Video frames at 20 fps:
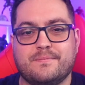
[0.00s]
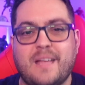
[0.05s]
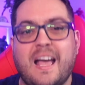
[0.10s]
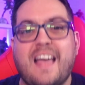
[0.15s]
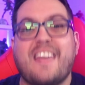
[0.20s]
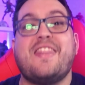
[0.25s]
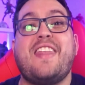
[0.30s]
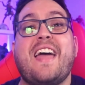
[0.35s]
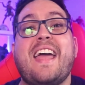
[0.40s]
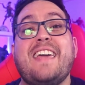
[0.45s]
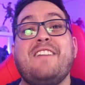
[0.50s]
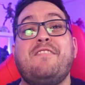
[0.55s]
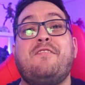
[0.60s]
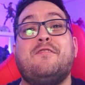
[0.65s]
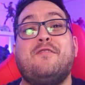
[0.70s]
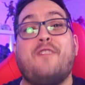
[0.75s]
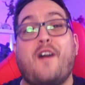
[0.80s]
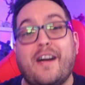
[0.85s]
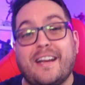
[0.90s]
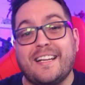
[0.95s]
They
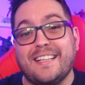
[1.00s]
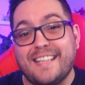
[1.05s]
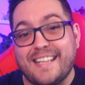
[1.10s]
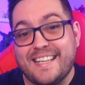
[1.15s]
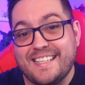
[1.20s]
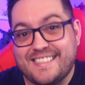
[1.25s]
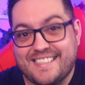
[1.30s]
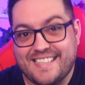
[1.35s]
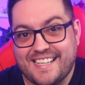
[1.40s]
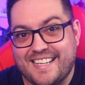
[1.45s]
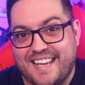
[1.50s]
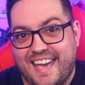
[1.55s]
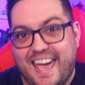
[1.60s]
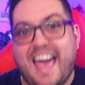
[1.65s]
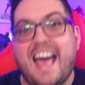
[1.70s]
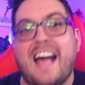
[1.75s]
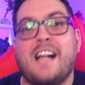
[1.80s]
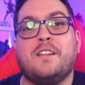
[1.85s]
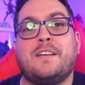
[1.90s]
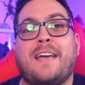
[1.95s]
finally did it!
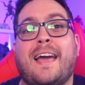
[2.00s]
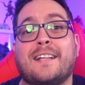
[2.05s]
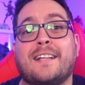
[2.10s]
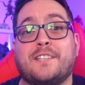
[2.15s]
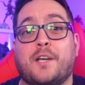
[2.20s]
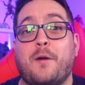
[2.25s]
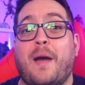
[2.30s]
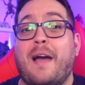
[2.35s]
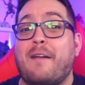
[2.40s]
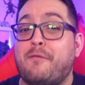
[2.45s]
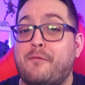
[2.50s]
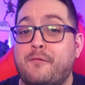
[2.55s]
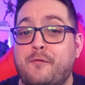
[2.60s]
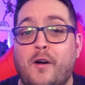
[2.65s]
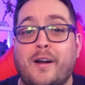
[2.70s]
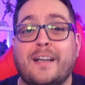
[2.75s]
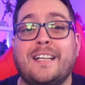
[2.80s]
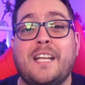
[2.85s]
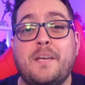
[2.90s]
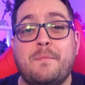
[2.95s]
Elgato have
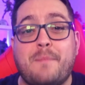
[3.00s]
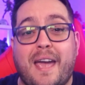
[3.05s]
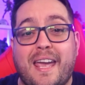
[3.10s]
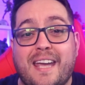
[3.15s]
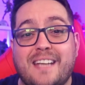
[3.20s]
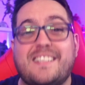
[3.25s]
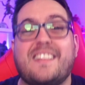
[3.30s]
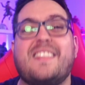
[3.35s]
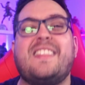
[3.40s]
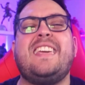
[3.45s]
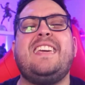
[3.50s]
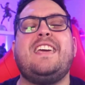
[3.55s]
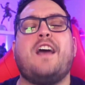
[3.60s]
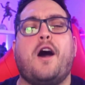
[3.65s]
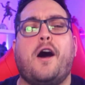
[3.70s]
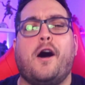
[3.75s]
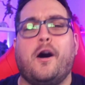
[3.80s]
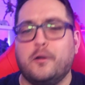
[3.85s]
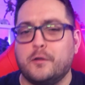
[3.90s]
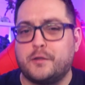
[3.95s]
finally made the
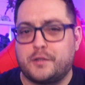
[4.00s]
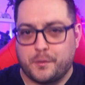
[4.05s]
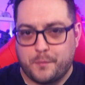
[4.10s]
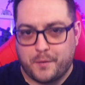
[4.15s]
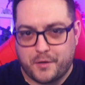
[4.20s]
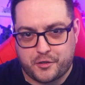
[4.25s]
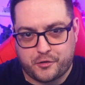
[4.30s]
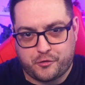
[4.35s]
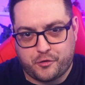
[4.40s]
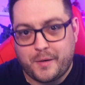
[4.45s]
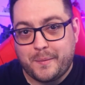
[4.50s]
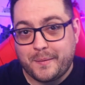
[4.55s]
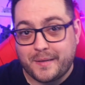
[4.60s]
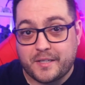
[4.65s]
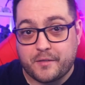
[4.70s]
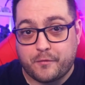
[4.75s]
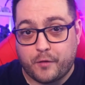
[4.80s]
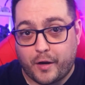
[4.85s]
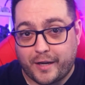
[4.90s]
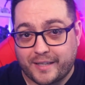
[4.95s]
ultimate streaming
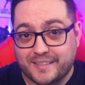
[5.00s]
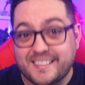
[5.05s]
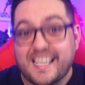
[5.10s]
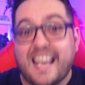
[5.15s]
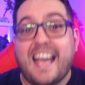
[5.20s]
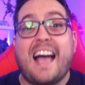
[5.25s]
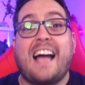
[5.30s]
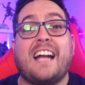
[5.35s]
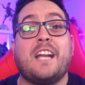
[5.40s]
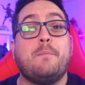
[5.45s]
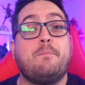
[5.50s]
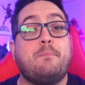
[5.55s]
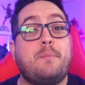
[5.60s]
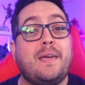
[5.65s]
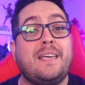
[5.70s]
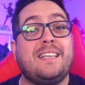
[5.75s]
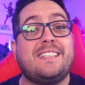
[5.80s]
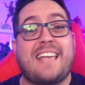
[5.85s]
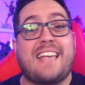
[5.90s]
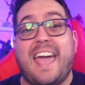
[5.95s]
device, and it
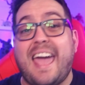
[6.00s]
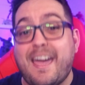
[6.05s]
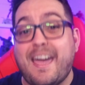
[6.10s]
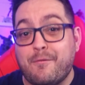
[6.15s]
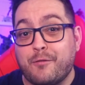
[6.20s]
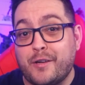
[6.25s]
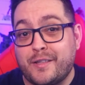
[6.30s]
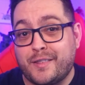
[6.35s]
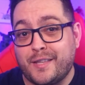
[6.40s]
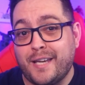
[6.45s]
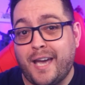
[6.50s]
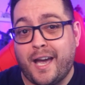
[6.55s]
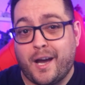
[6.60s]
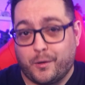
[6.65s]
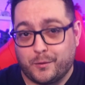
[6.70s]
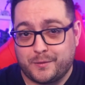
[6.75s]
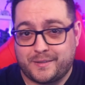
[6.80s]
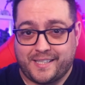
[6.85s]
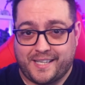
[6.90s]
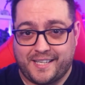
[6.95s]
beats everything
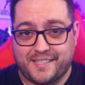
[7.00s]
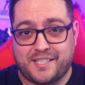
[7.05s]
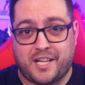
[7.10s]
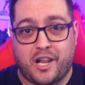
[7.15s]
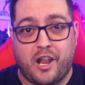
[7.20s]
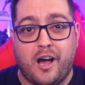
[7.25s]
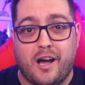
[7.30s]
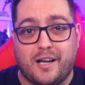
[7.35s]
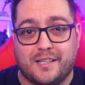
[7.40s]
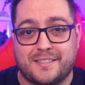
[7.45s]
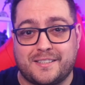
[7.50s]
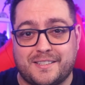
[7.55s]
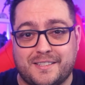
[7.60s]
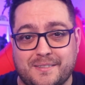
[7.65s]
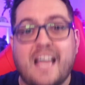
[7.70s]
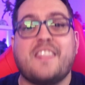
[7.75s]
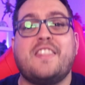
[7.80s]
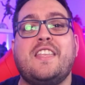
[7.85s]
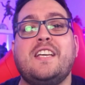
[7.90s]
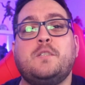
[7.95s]
else in its class.
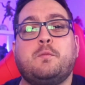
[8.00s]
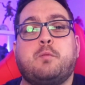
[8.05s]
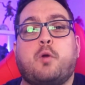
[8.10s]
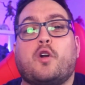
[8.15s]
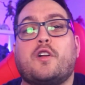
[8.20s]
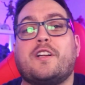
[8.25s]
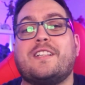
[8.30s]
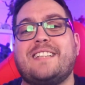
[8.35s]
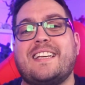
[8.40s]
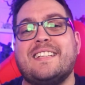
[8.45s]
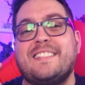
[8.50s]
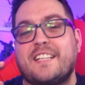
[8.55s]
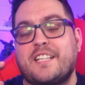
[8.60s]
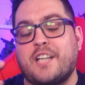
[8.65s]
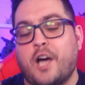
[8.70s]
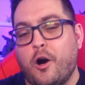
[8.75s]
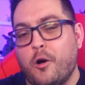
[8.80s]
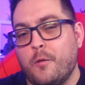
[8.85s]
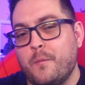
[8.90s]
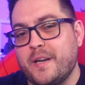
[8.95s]
This product is a
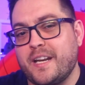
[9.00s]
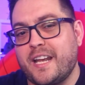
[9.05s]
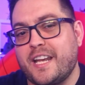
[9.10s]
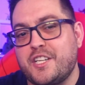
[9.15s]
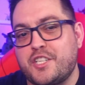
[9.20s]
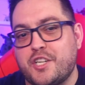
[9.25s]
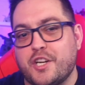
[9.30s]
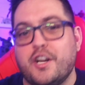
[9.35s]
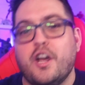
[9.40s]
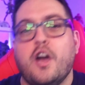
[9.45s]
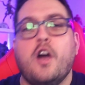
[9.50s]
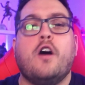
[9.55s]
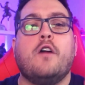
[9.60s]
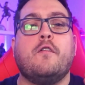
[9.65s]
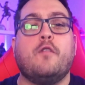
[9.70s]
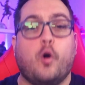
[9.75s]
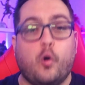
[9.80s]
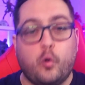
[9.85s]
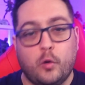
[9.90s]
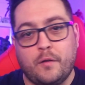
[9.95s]
culmination of
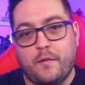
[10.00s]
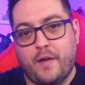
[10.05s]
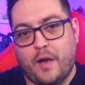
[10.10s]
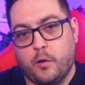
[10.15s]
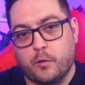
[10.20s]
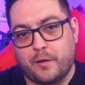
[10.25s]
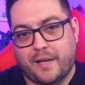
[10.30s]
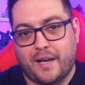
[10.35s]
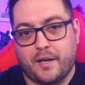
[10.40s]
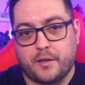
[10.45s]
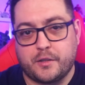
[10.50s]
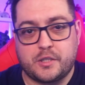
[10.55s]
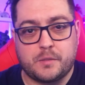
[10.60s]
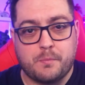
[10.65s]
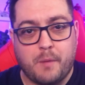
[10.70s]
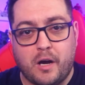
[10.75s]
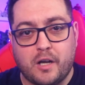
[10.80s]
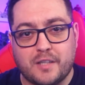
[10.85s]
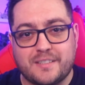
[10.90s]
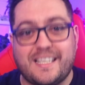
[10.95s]
all of Elgato
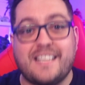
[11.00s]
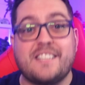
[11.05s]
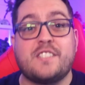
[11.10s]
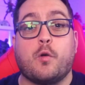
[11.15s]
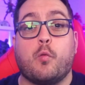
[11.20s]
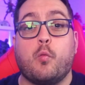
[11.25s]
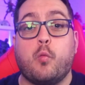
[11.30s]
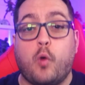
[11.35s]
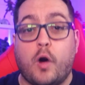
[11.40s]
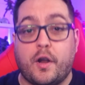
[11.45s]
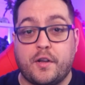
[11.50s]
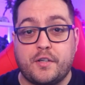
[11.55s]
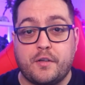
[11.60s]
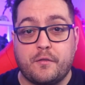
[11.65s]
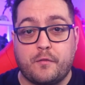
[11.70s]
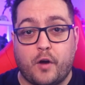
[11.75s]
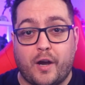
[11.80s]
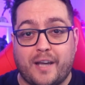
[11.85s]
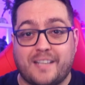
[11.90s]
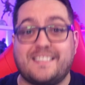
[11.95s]
smarts into one
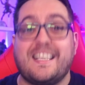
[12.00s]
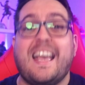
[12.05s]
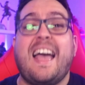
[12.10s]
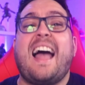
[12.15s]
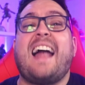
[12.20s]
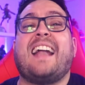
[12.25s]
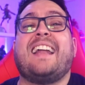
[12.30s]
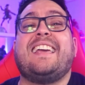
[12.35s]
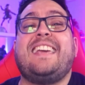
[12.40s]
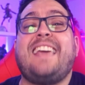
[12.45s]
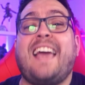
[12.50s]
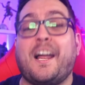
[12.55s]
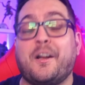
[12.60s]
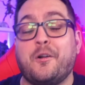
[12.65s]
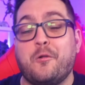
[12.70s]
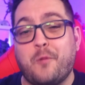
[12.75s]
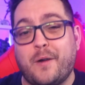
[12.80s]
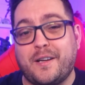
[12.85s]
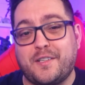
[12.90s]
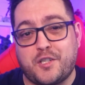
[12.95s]
device, and I
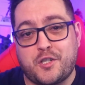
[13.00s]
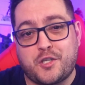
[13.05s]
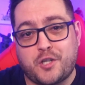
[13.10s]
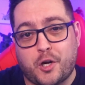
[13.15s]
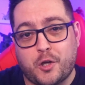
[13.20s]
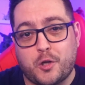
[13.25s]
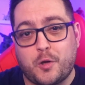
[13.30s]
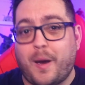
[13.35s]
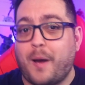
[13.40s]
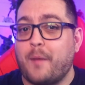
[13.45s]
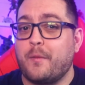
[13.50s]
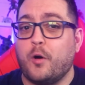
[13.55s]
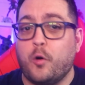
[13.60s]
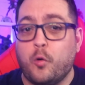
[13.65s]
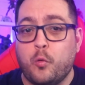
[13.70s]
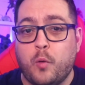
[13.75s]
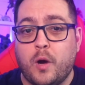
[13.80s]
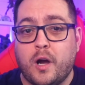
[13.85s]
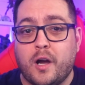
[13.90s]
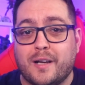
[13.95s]
cannot wait to show you how it all
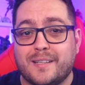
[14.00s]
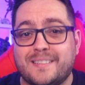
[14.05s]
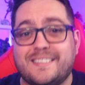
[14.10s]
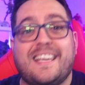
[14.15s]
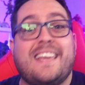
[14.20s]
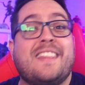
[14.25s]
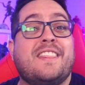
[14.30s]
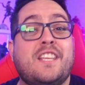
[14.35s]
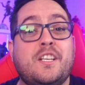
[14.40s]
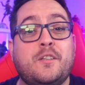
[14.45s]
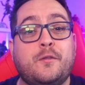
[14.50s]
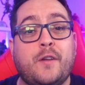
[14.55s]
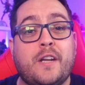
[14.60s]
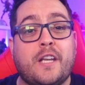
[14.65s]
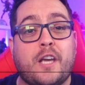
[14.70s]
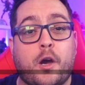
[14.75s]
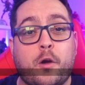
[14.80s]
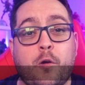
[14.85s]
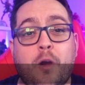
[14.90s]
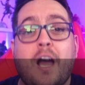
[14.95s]
works in this
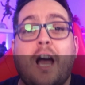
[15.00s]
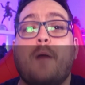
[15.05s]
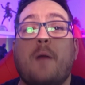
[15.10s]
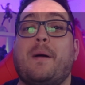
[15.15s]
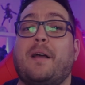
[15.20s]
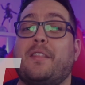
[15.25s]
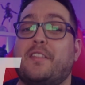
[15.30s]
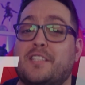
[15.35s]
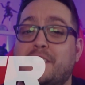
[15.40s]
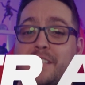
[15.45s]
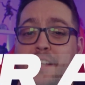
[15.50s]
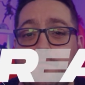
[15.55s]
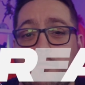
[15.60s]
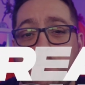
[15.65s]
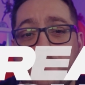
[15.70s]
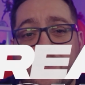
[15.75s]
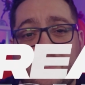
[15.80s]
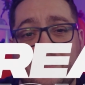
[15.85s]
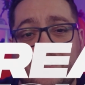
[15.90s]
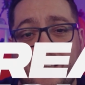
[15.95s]
video about the 7
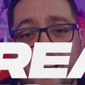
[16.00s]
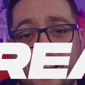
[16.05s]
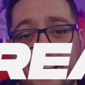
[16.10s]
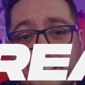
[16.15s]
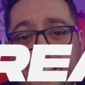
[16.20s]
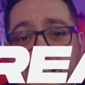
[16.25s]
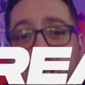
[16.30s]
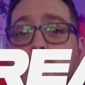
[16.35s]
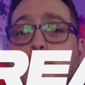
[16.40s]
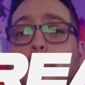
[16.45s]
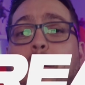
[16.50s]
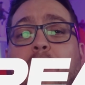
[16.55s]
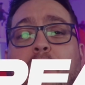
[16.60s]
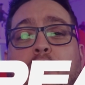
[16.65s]
best things about the